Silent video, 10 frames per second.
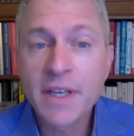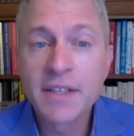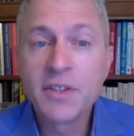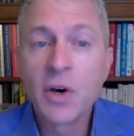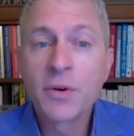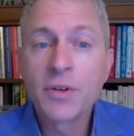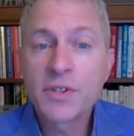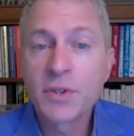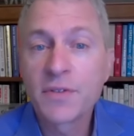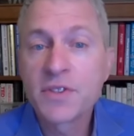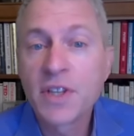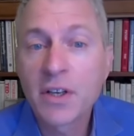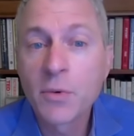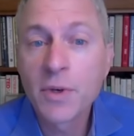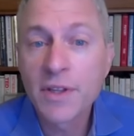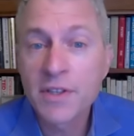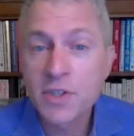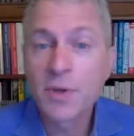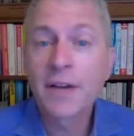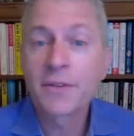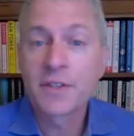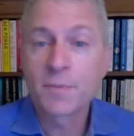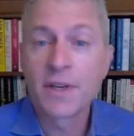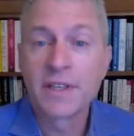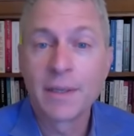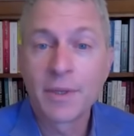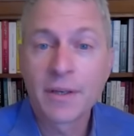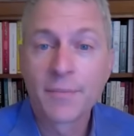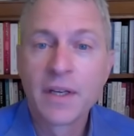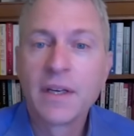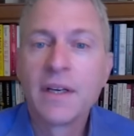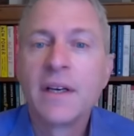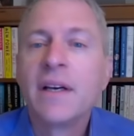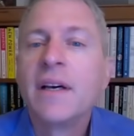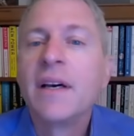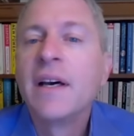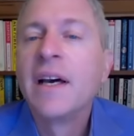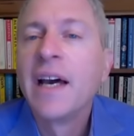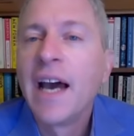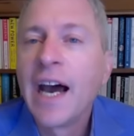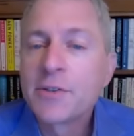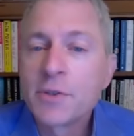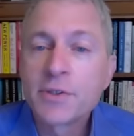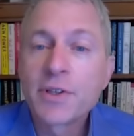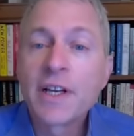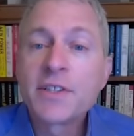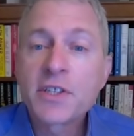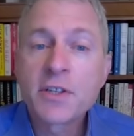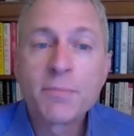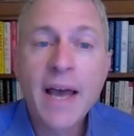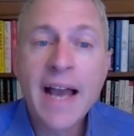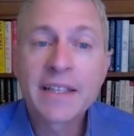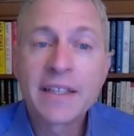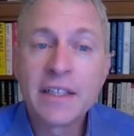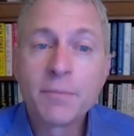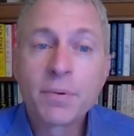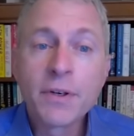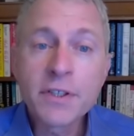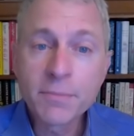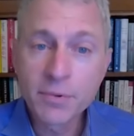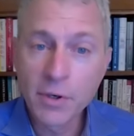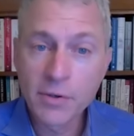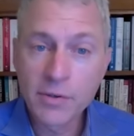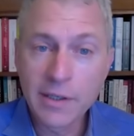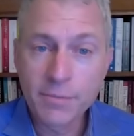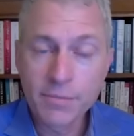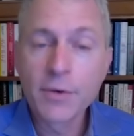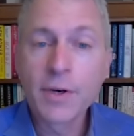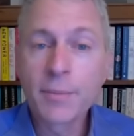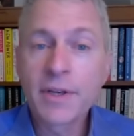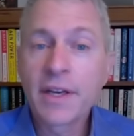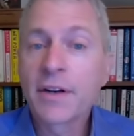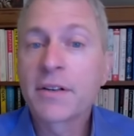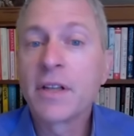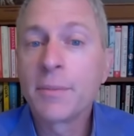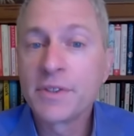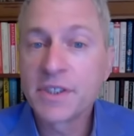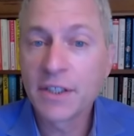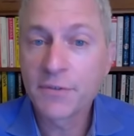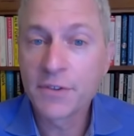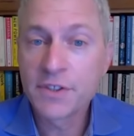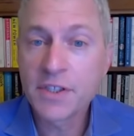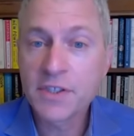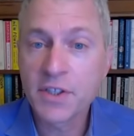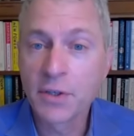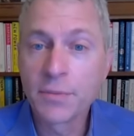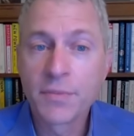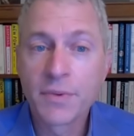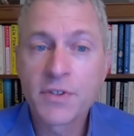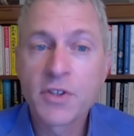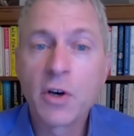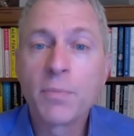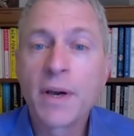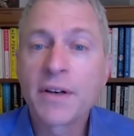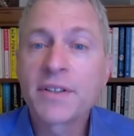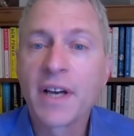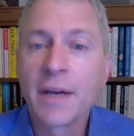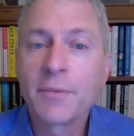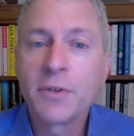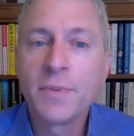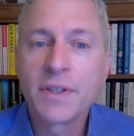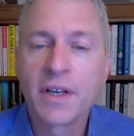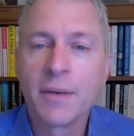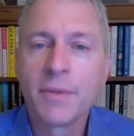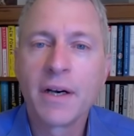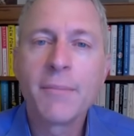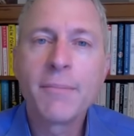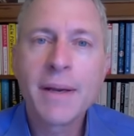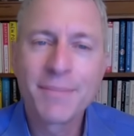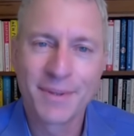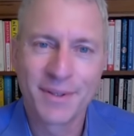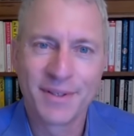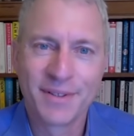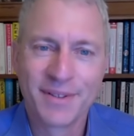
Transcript: and donors who have stuck with us throughout this pandemic. As we transition back to in-person programming at our club in San Francisco, there's no better time to become a member.